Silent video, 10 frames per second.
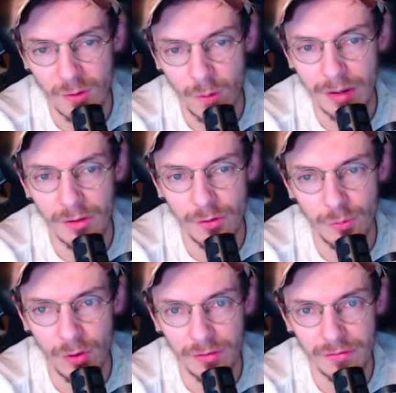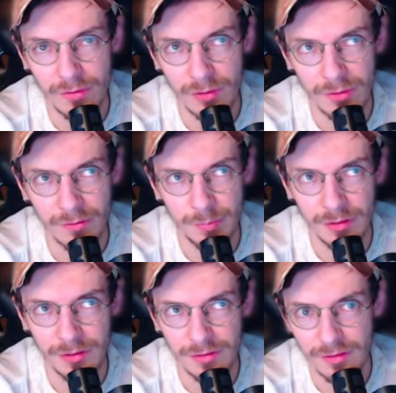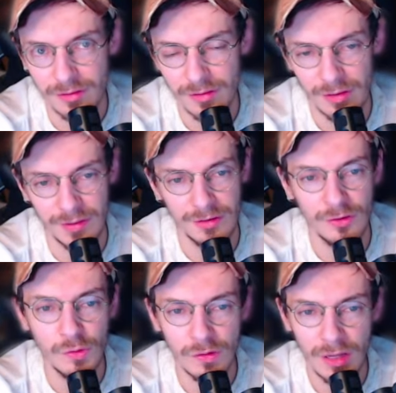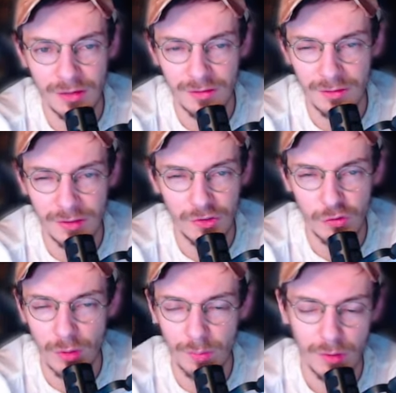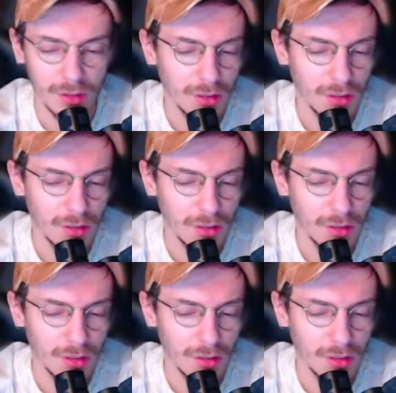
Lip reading: quite a lot worse for a lot of builds that utilize the Venge swap.